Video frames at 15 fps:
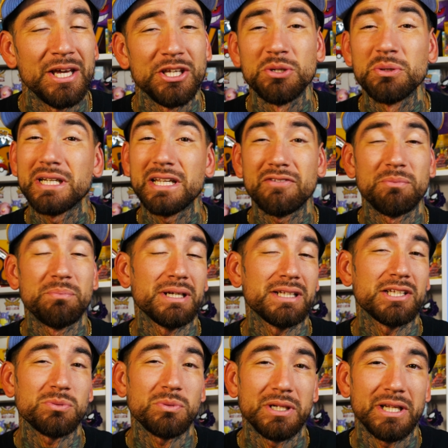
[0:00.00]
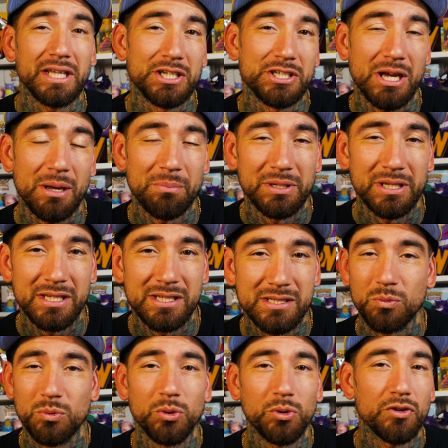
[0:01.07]
You could even pick this one in Japanese.
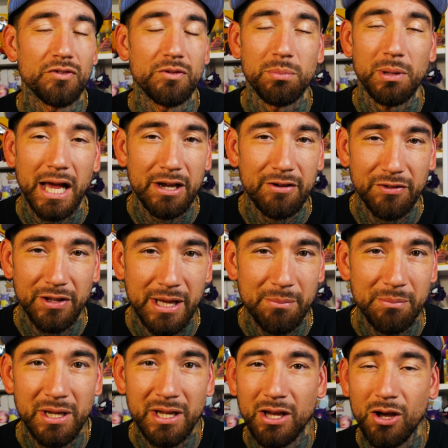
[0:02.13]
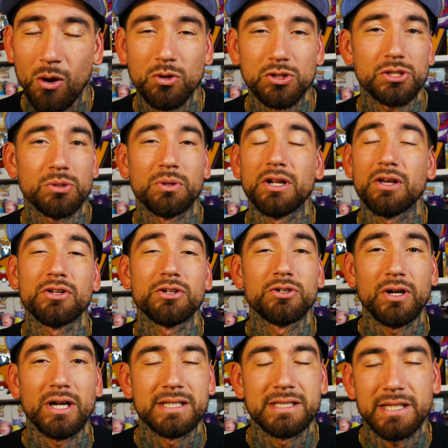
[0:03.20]
Ruler of the Black Flame, also another
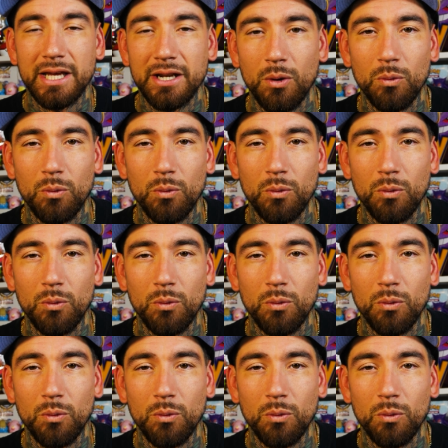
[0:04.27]
great set.